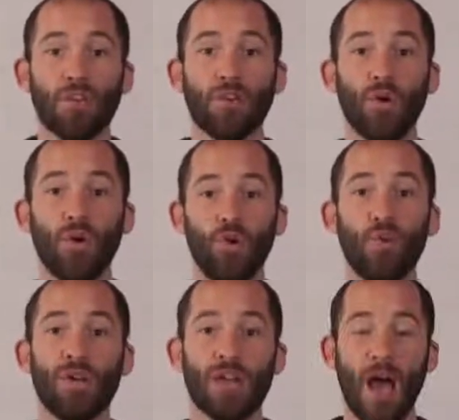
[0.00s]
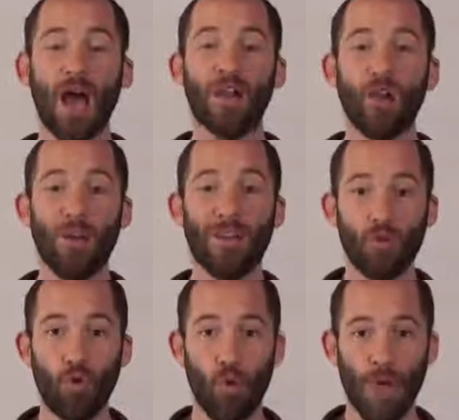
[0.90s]
So you would not go
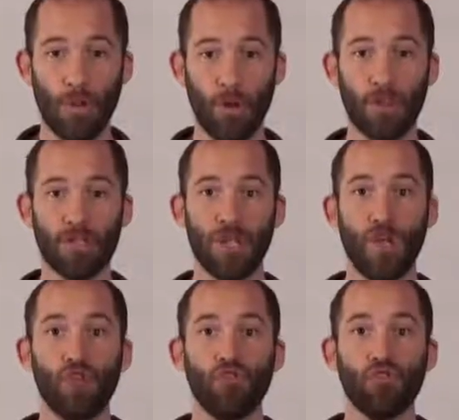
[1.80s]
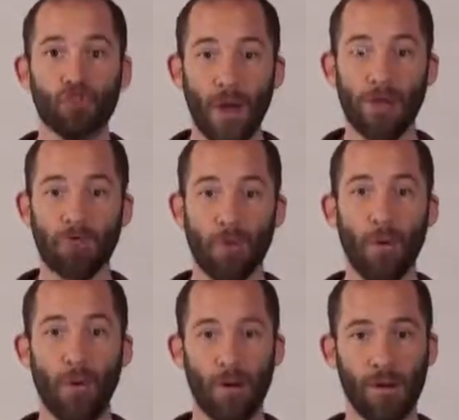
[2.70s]
into QuickBooks to write a
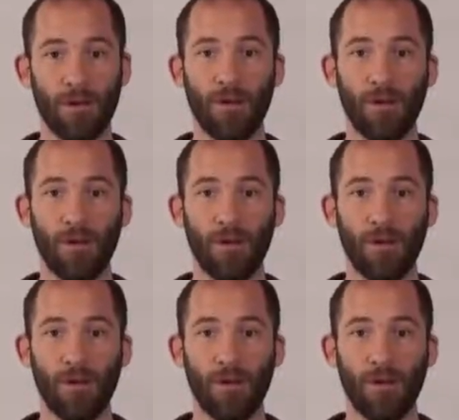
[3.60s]
report.